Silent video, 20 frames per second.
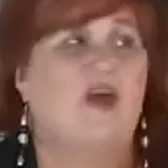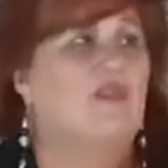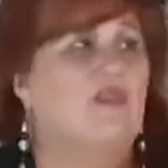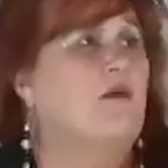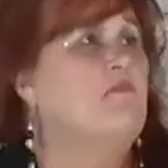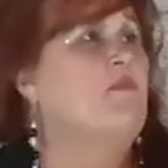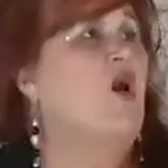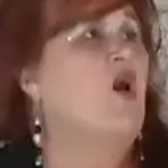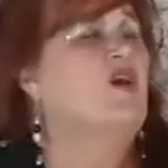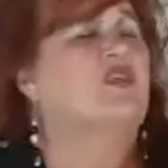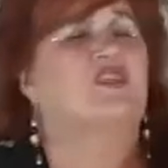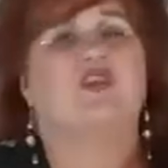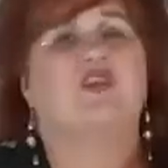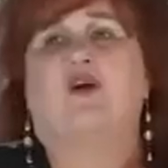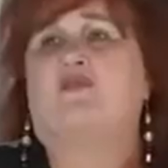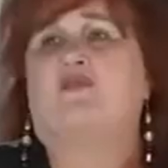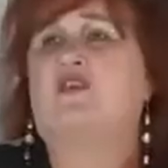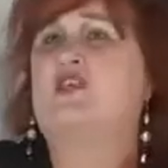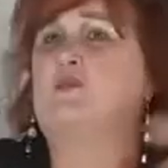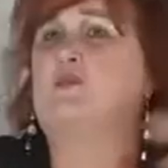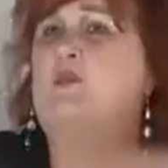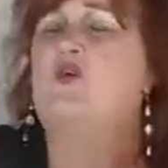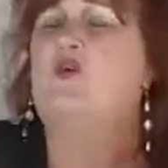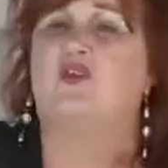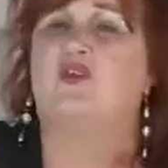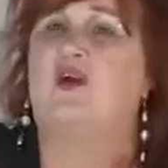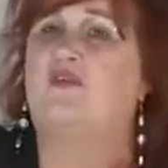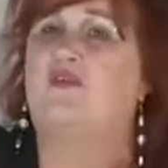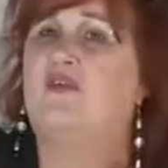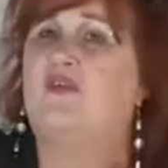the master of the
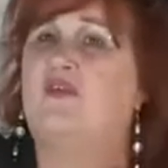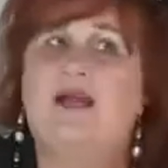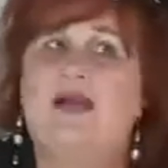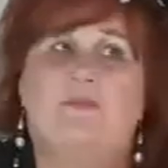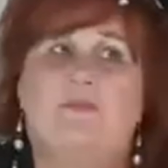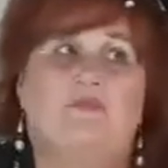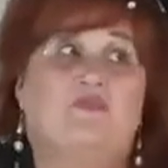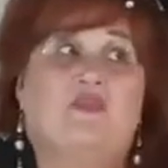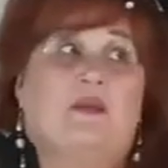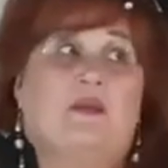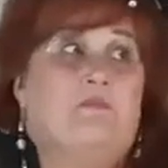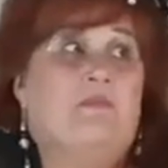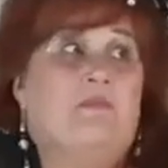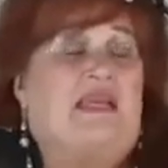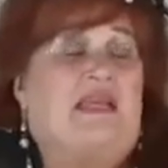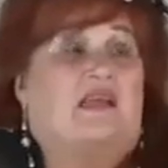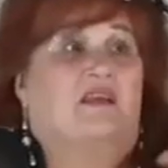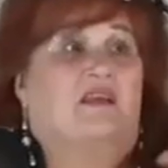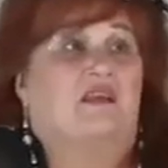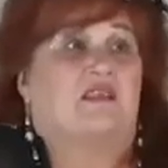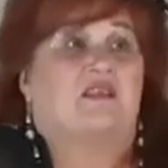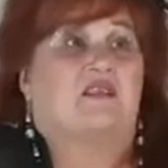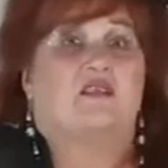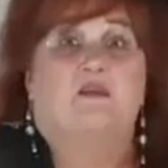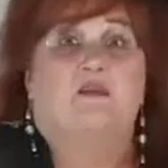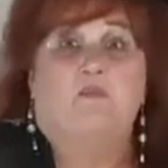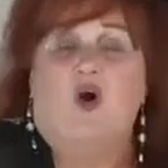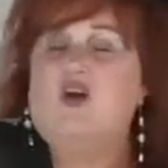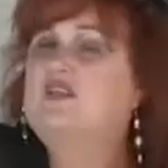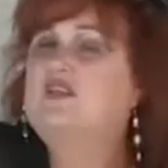spirit of meekness,
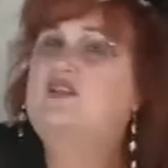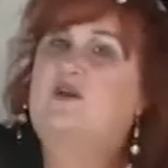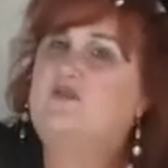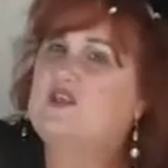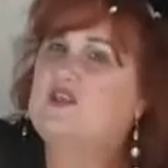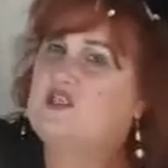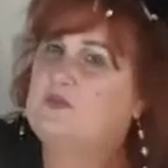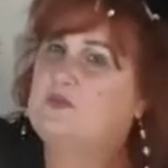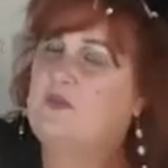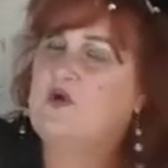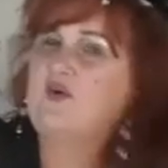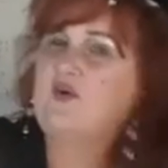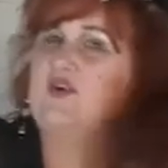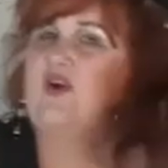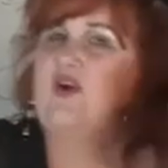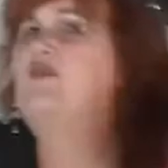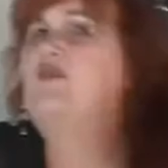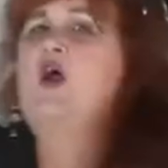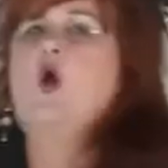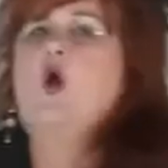the master of the spirit of